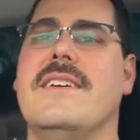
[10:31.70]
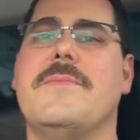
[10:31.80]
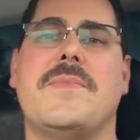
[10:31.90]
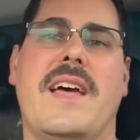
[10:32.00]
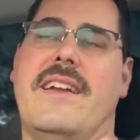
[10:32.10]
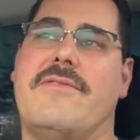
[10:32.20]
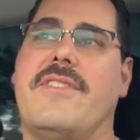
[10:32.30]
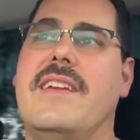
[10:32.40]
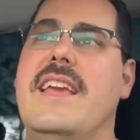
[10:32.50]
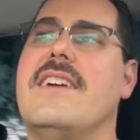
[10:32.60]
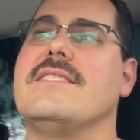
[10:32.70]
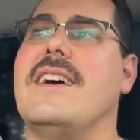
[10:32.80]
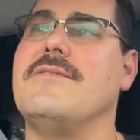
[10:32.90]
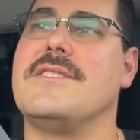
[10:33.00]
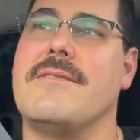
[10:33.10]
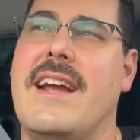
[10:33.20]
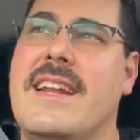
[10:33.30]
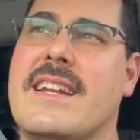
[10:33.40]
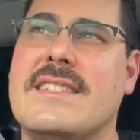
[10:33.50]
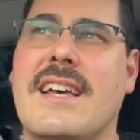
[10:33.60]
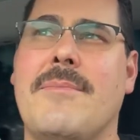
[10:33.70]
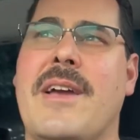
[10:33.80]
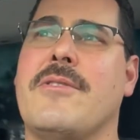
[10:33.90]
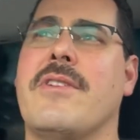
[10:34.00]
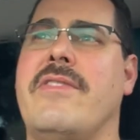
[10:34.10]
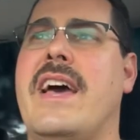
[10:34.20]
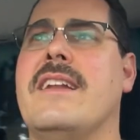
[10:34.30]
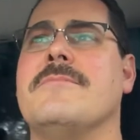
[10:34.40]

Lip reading: Like for years I was threatening to sell my Corvette,